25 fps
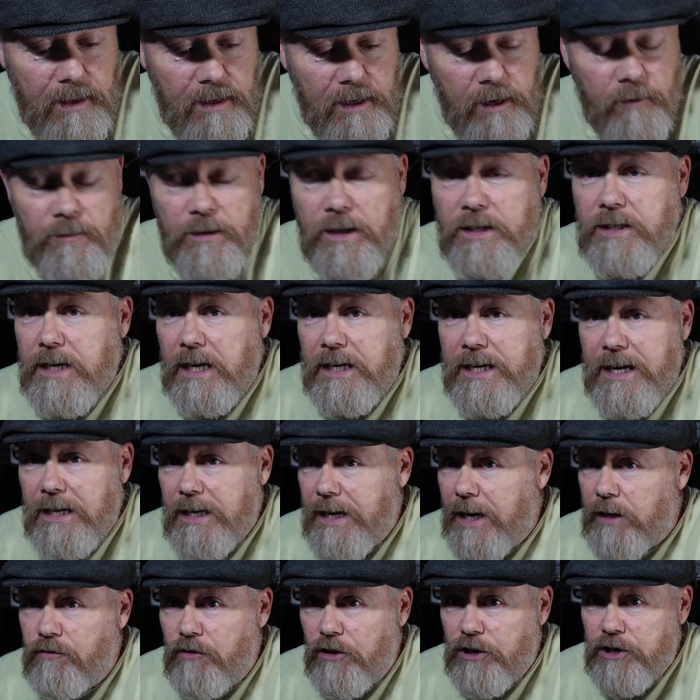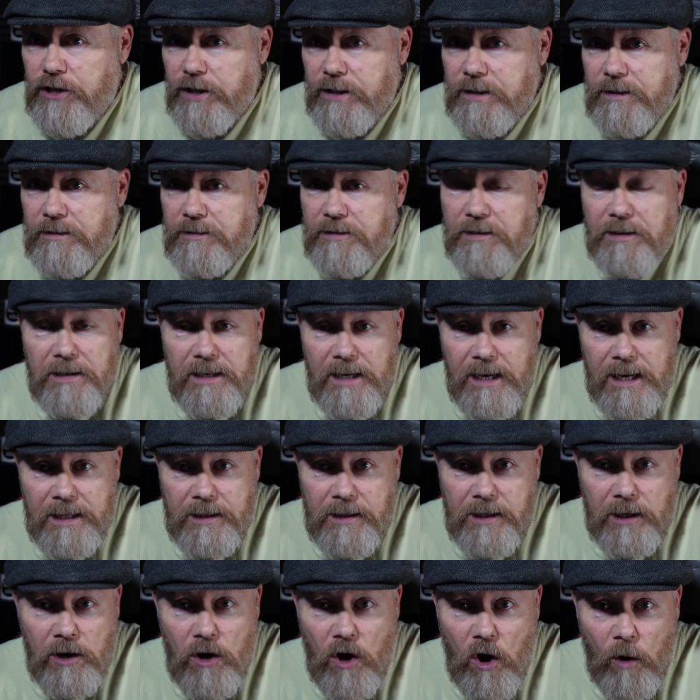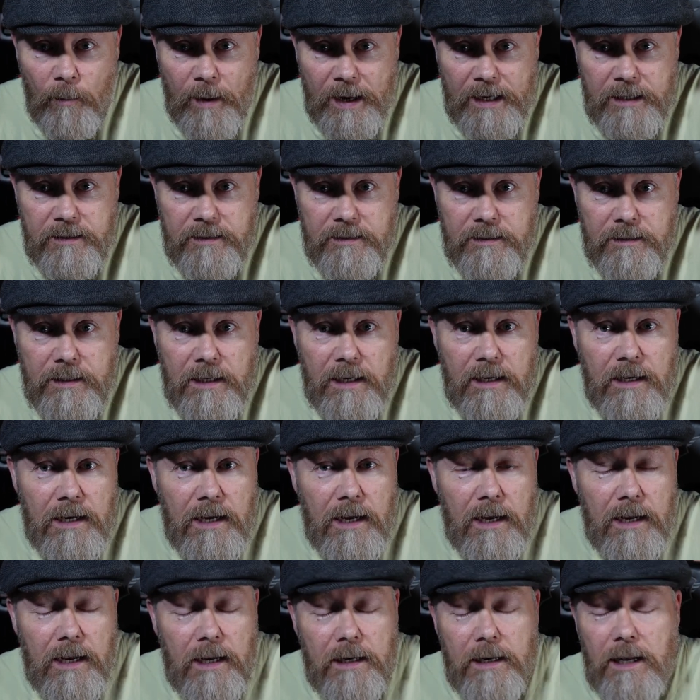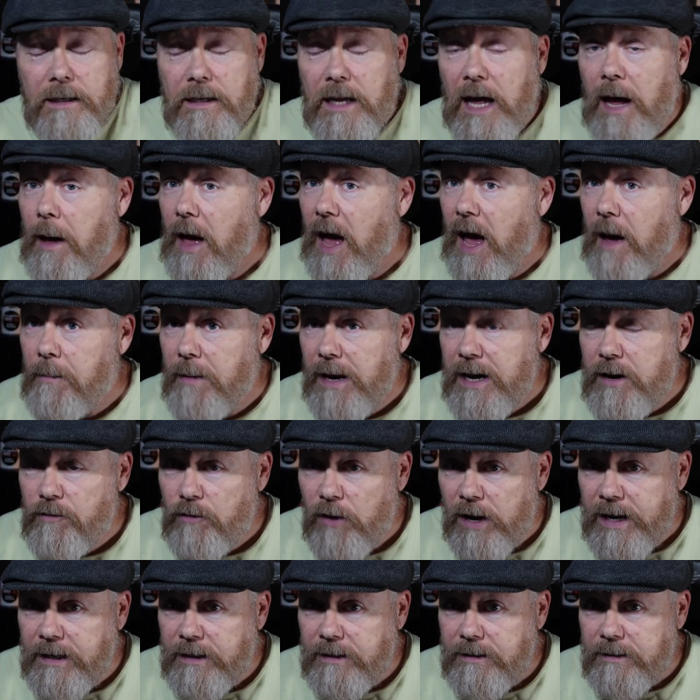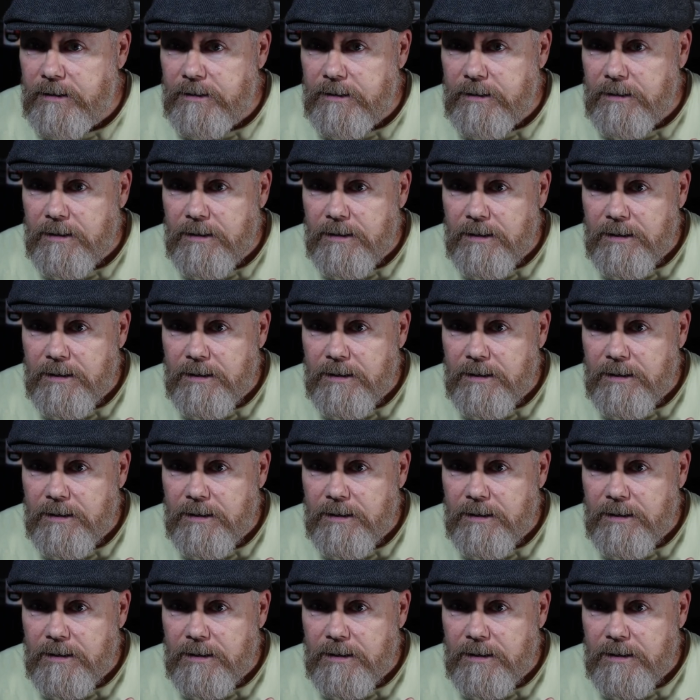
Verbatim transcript: if there's any electricians in the comments, am I right?